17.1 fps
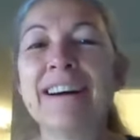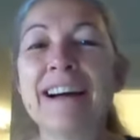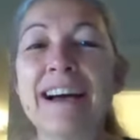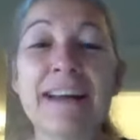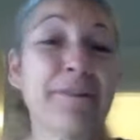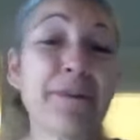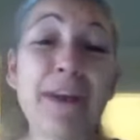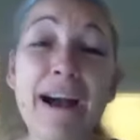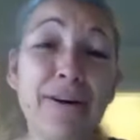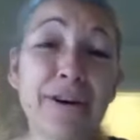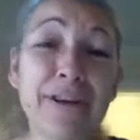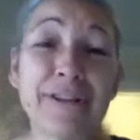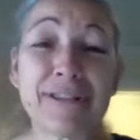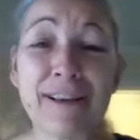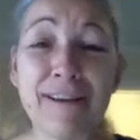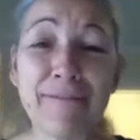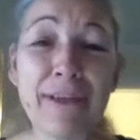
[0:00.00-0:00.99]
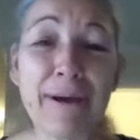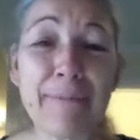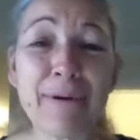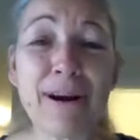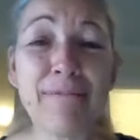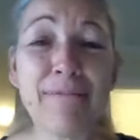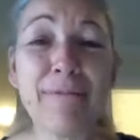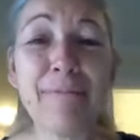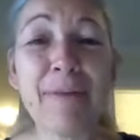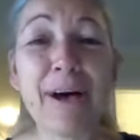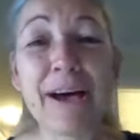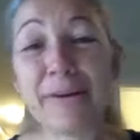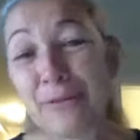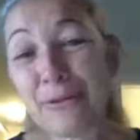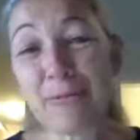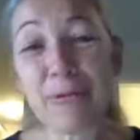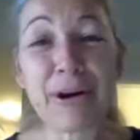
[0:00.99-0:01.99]
I don't know how he solved that problem. I
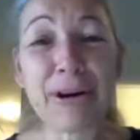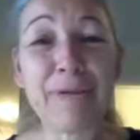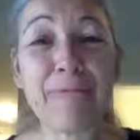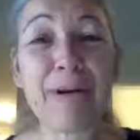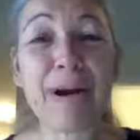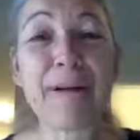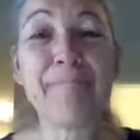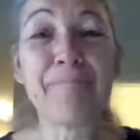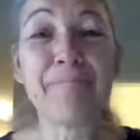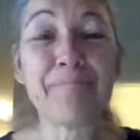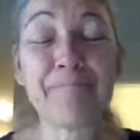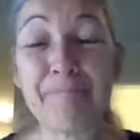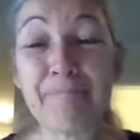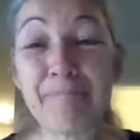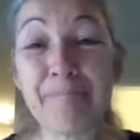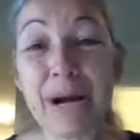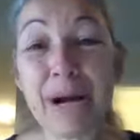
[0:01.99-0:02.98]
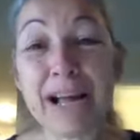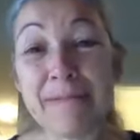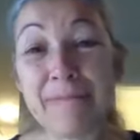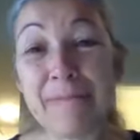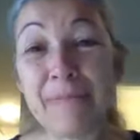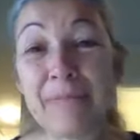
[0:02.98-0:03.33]
don't know where he went, but